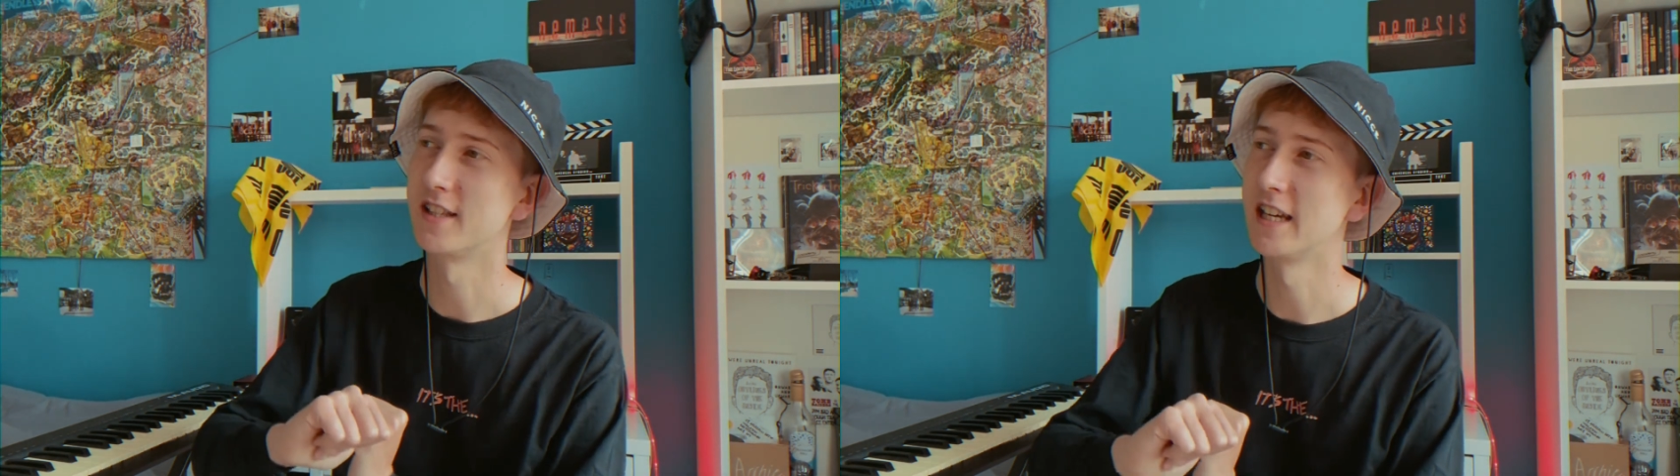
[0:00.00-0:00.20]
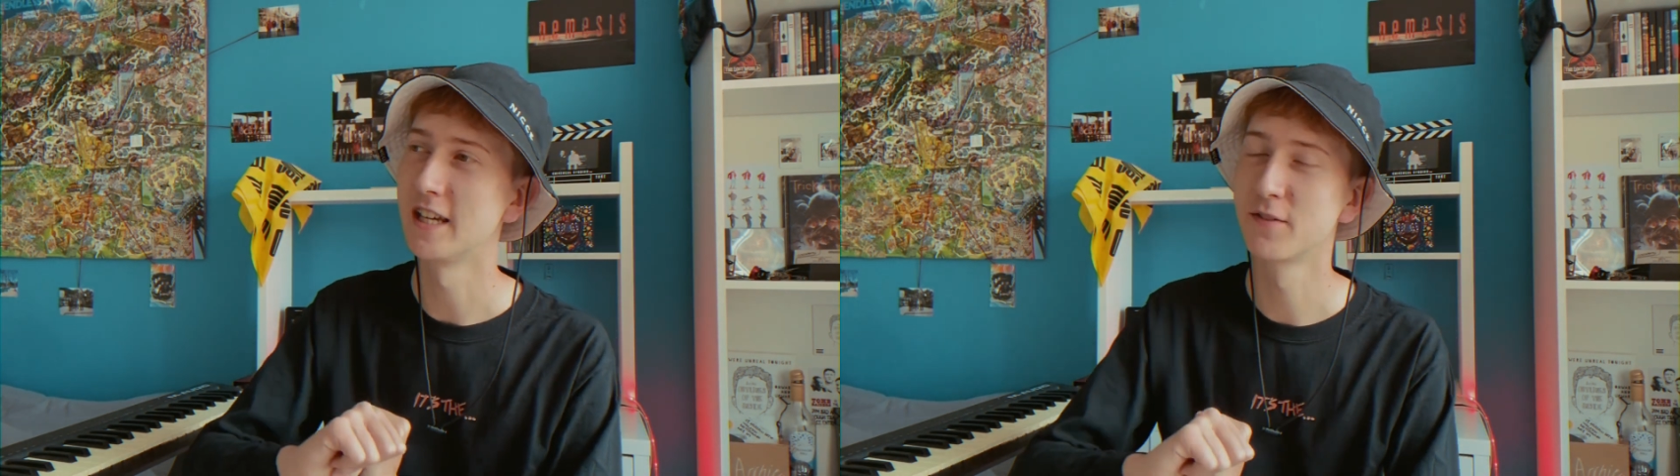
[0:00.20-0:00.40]

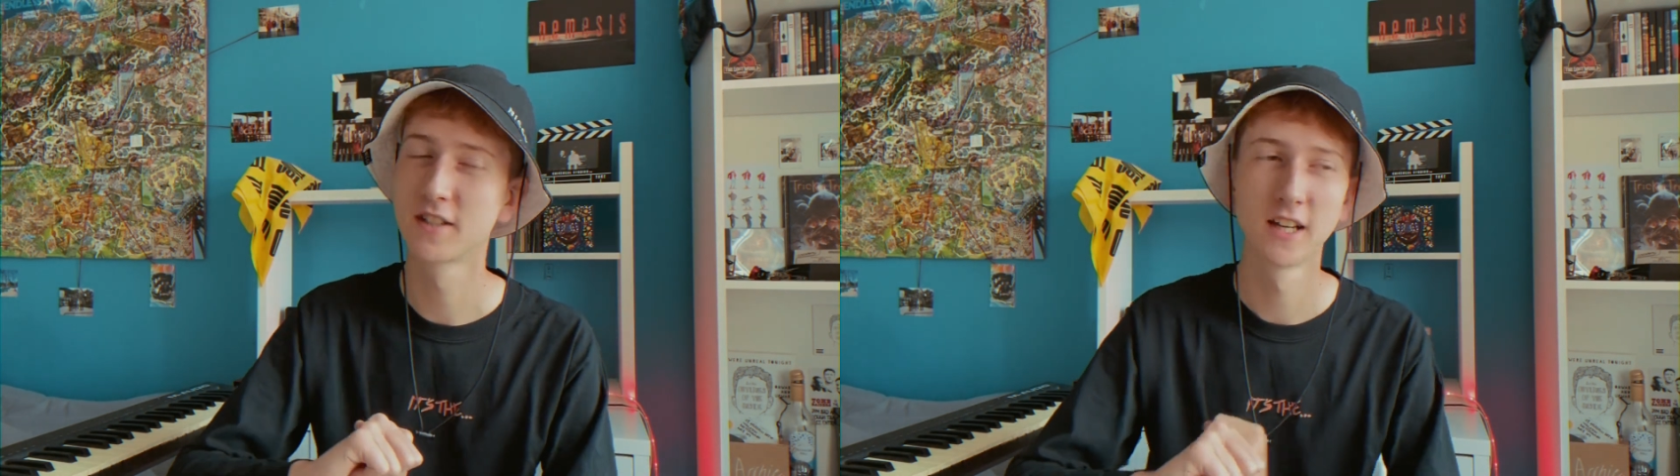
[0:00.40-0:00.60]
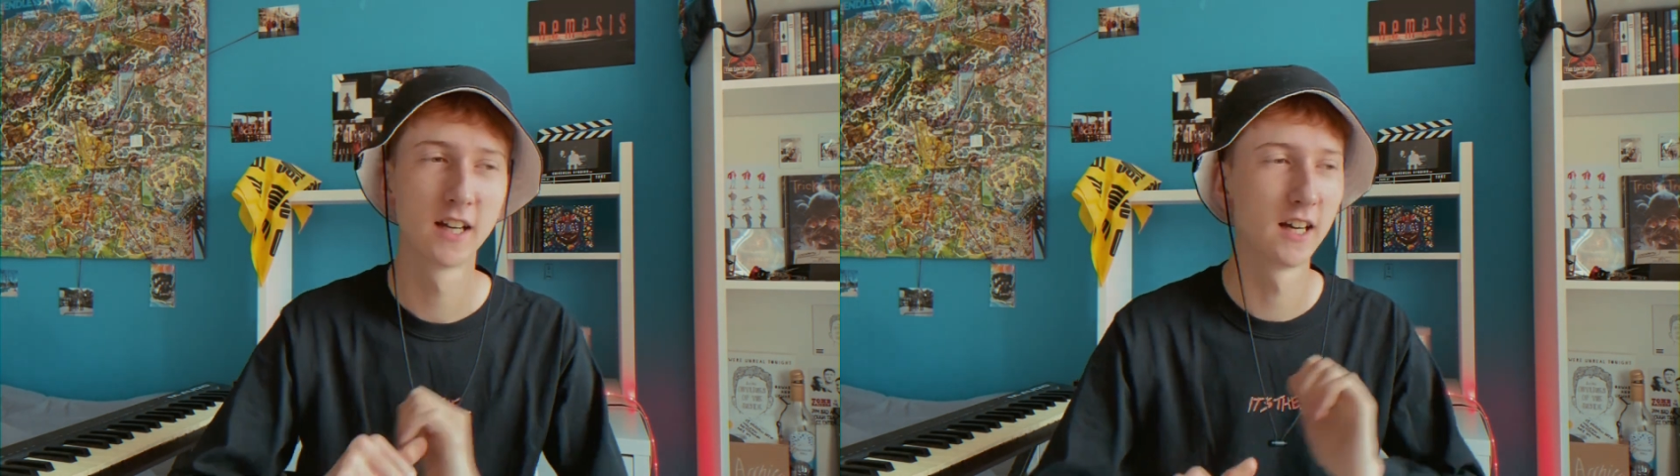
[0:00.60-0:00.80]

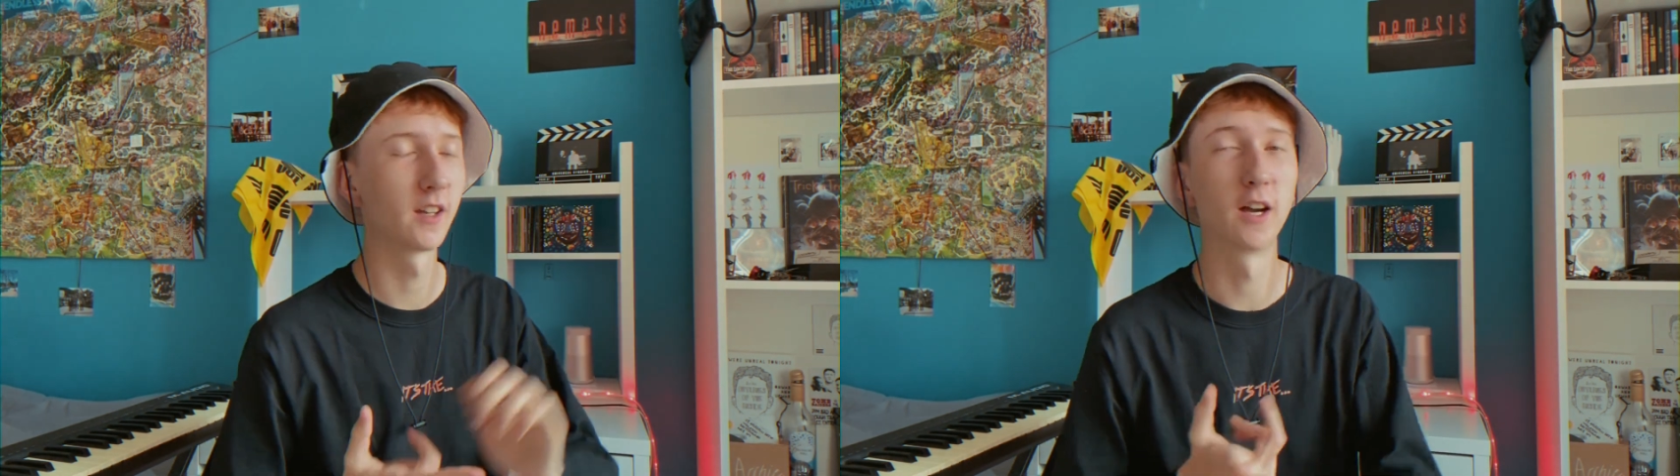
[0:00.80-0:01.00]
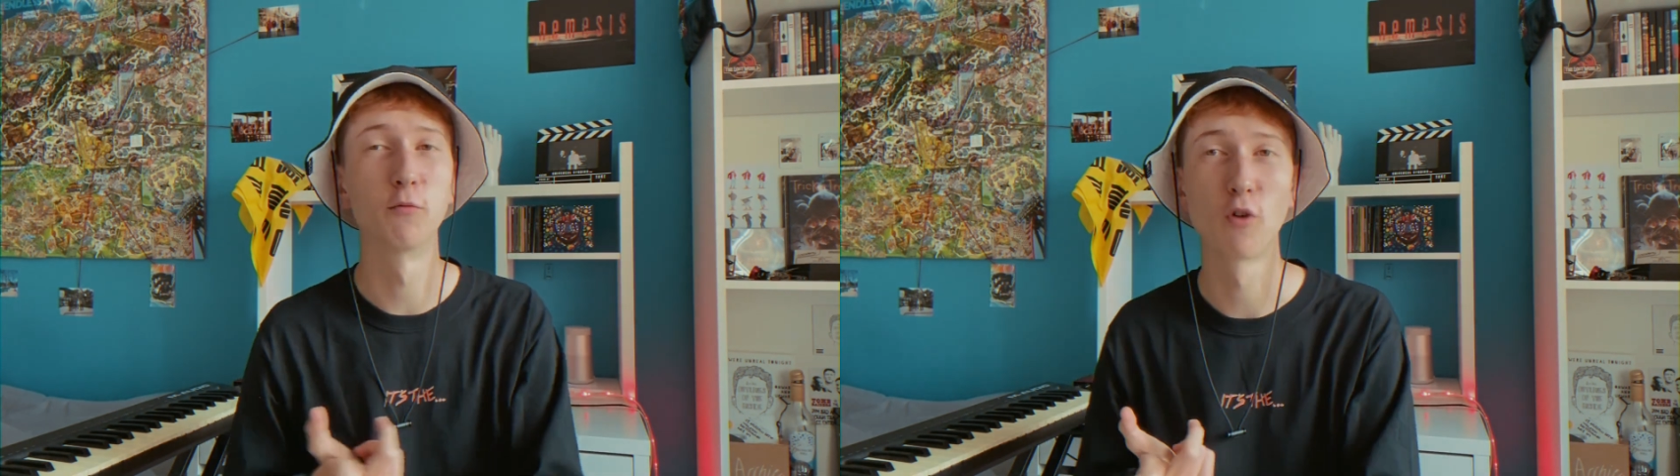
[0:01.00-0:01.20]
Deeves,
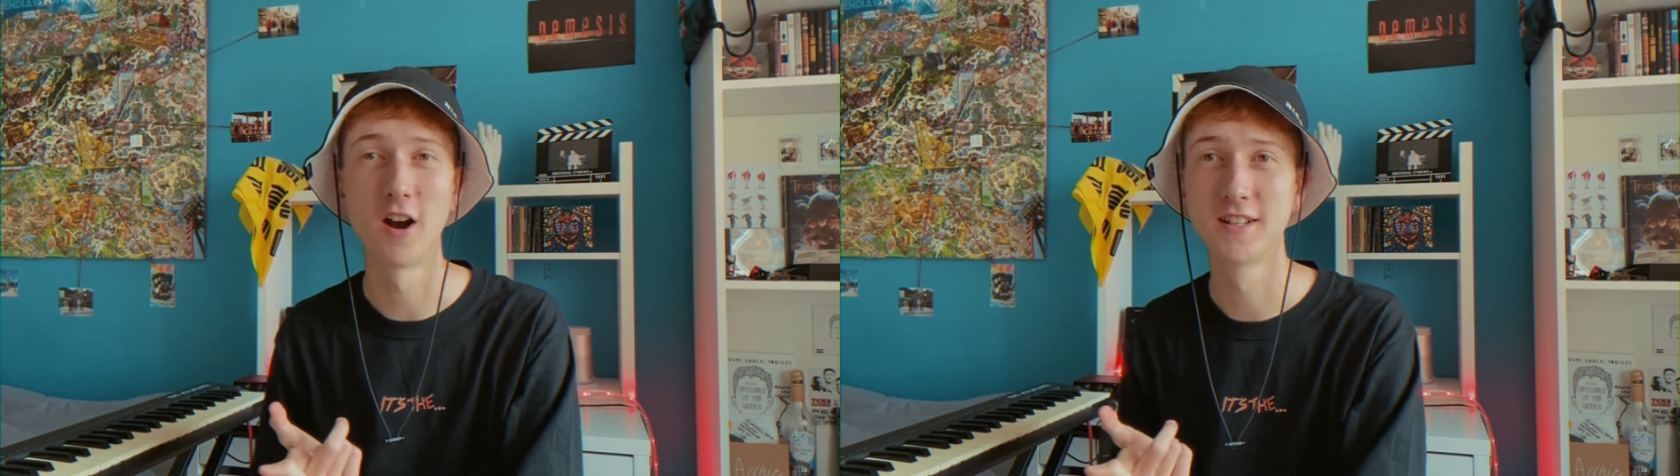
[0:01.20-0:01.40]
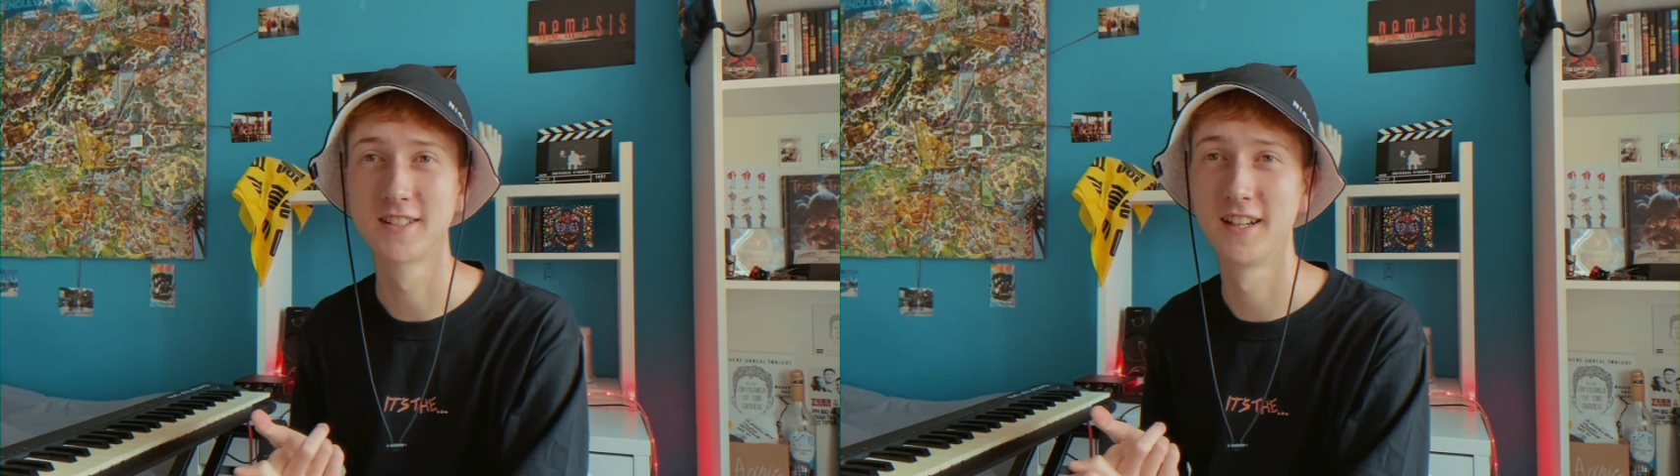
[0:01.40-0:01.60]
a
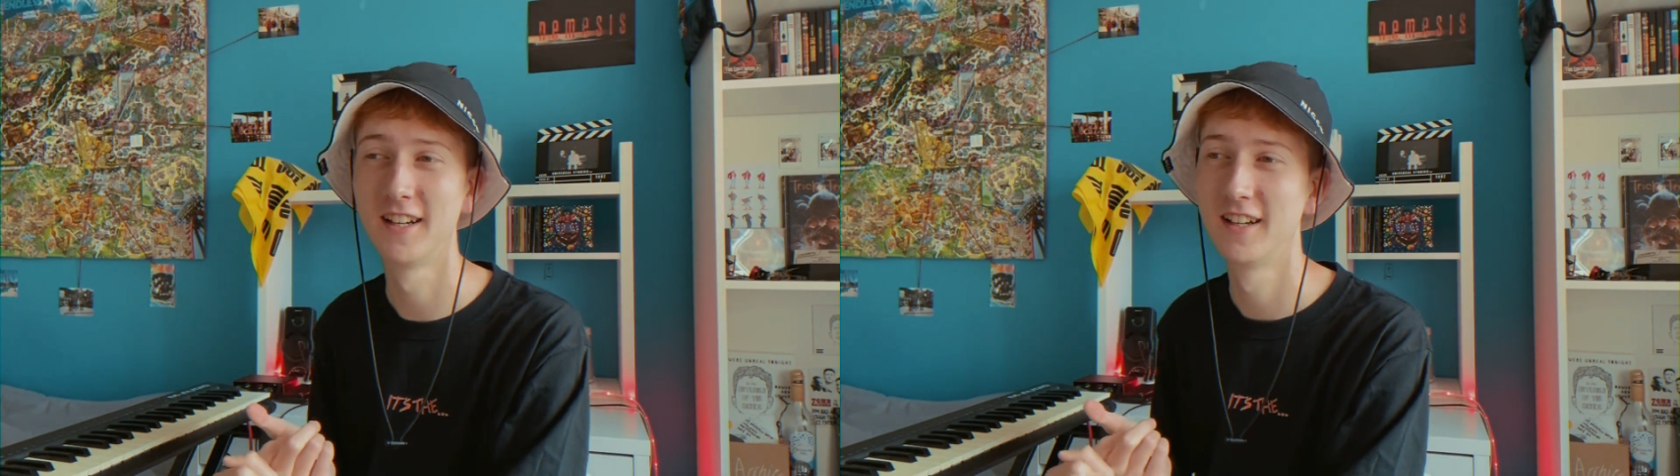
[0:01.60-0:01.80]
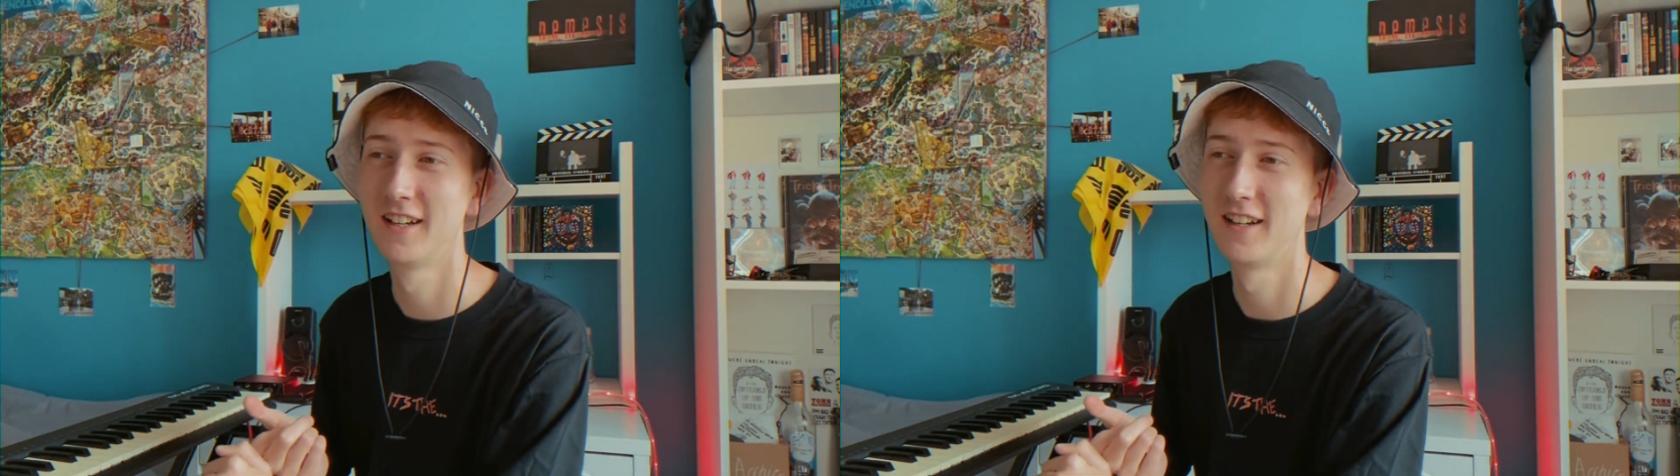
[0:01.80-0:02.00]
riser,